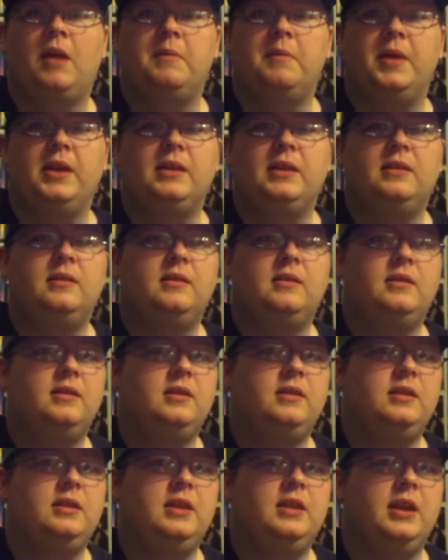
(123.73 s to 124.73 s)
I might
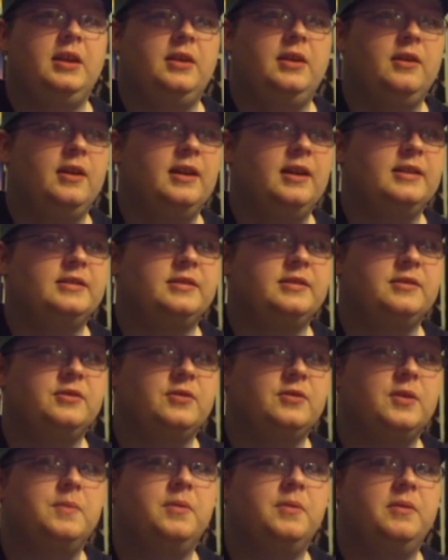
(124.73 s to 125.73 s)
take you guys on
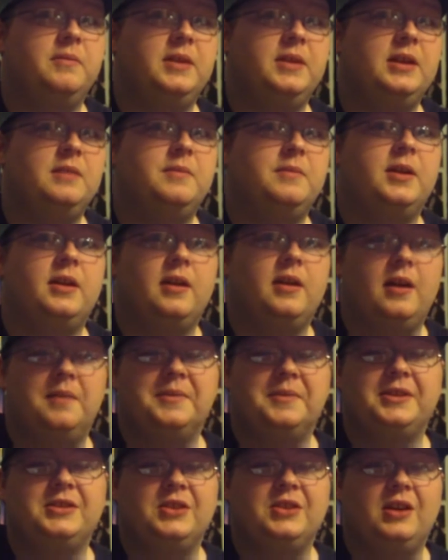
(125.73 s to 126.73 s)
a trip with me to my
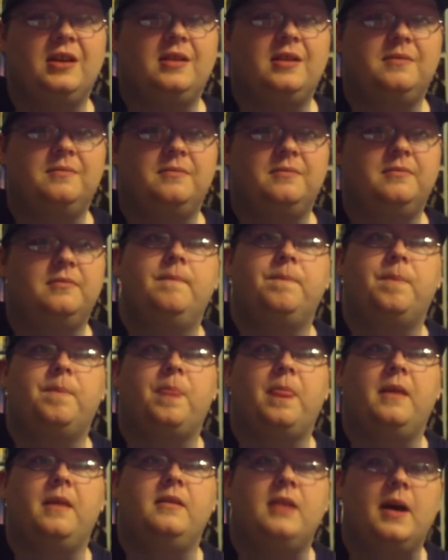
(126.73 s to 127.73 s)
comic shop,
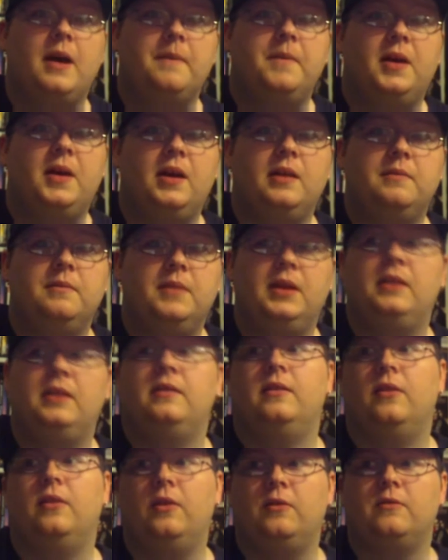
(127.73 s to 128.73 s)
not mine, my
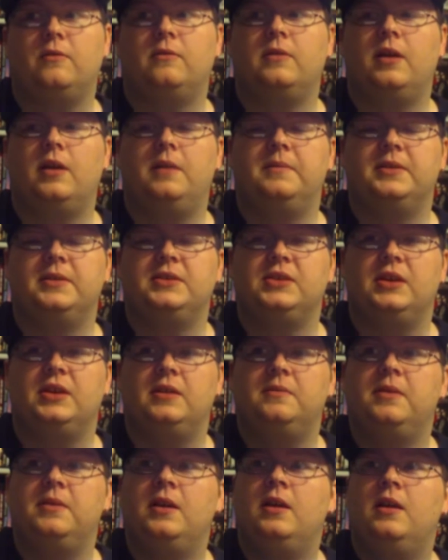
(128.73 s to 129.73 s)
local comic
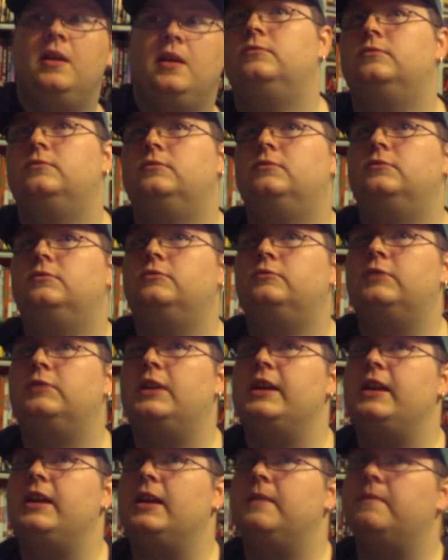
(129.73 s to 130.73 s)
shop.
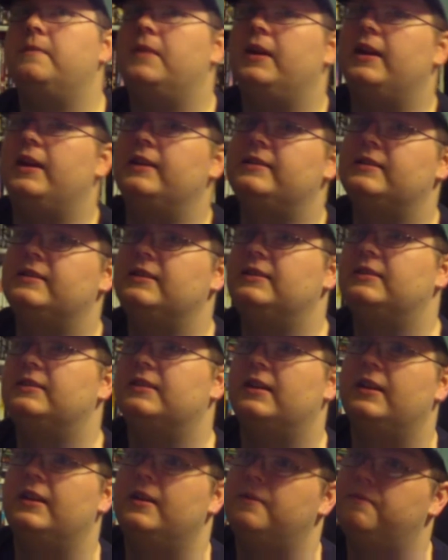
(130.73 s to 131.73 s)
When I get my
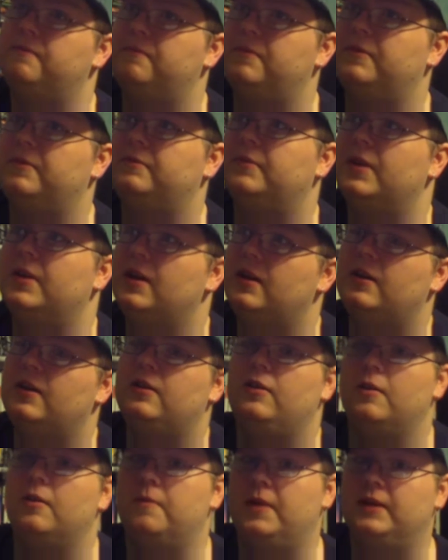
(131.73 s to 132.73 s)
Etsy site up,
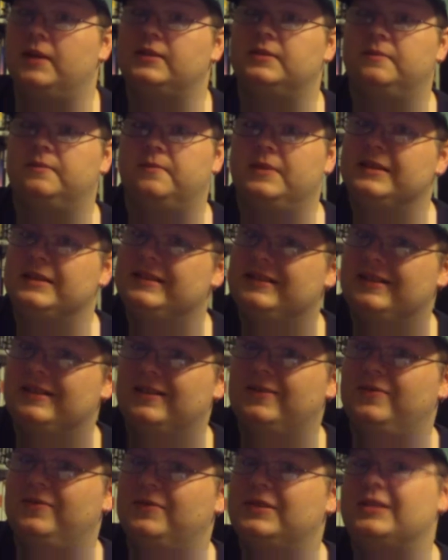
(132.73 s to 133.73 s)
go buy some of my
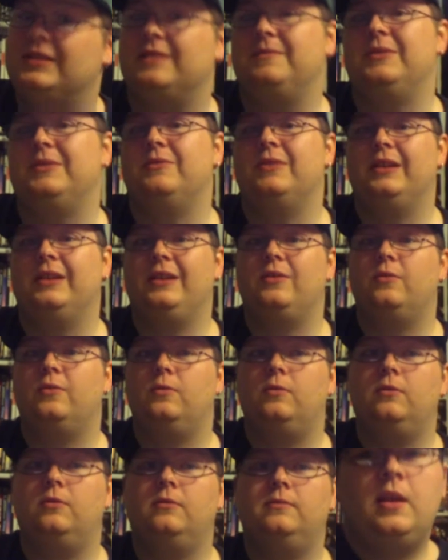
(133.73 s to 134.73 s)
stuff, it's going to be really
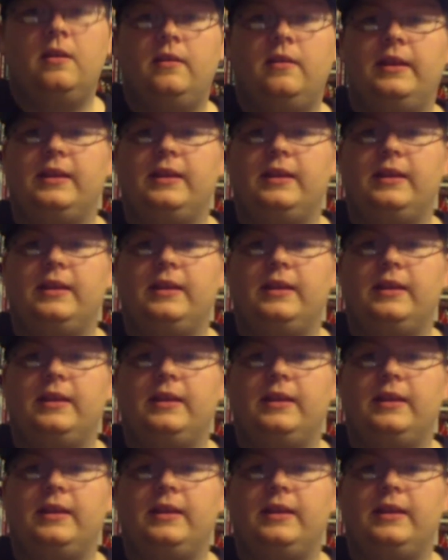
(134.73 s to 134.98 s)
cool.